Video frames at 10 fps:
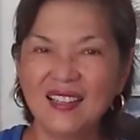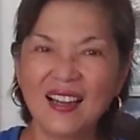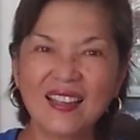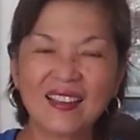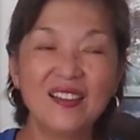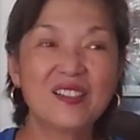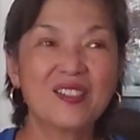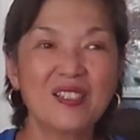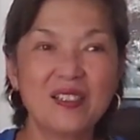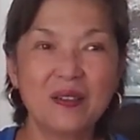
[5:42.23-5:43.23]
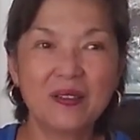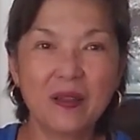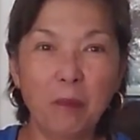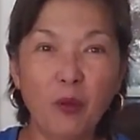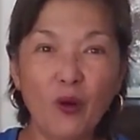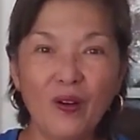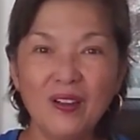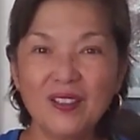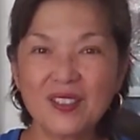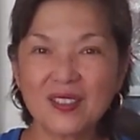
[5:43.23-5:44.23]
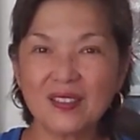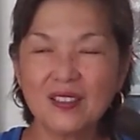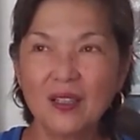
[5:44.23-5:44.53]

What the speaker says: I can see the birds,